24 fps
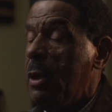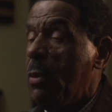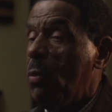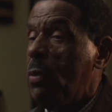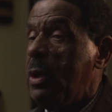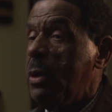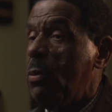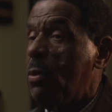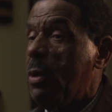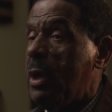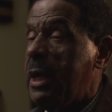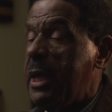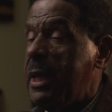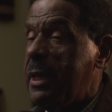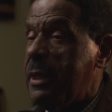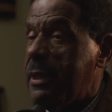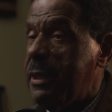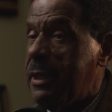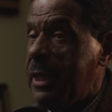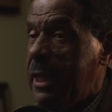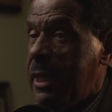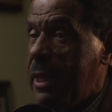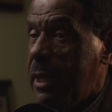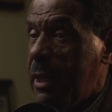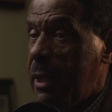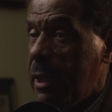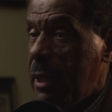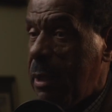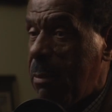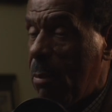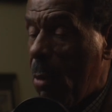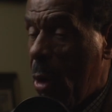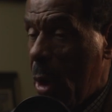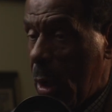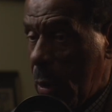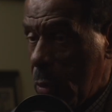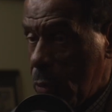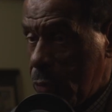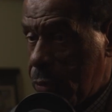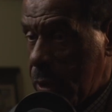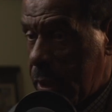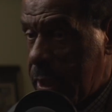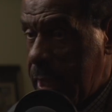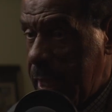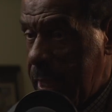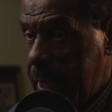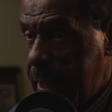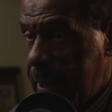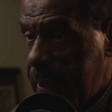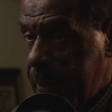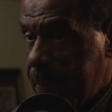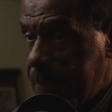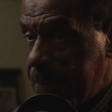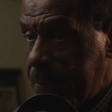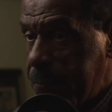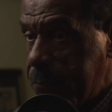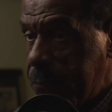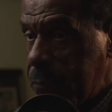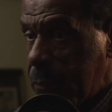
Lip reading: We were in the Martin Luther King